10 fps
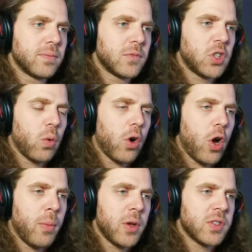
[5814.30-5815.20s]
So we're
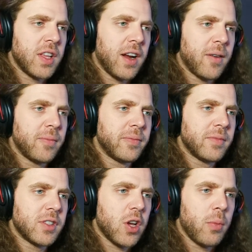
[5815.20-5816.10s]
almost there.
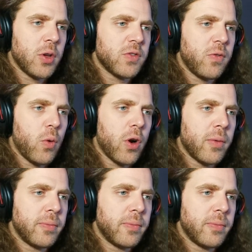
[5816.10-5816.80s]
Almost 4.